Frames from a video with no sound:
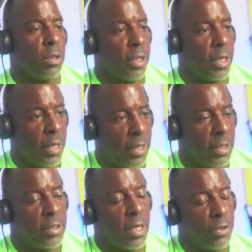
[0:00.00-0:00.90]
that
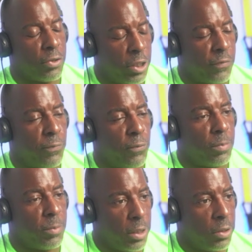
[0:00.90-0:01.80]
has now transformed
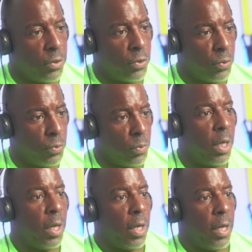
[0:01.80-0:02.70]
into
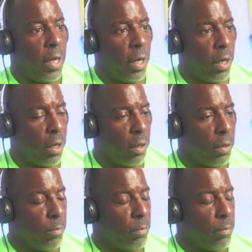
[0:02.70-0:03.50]
um,